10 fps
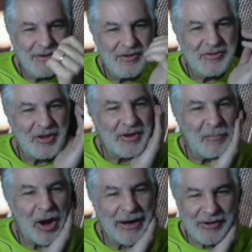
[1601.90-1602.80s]
So the
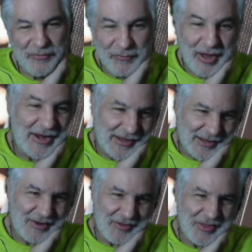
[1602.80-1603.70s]
market's flooded,
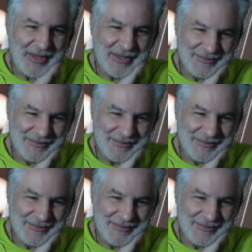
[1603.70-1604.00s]
you think?